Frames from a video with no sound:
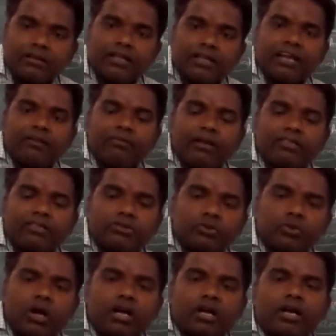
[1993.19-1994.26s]
The animals
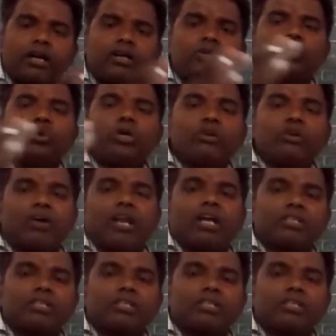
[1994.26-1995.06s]
to occur two equal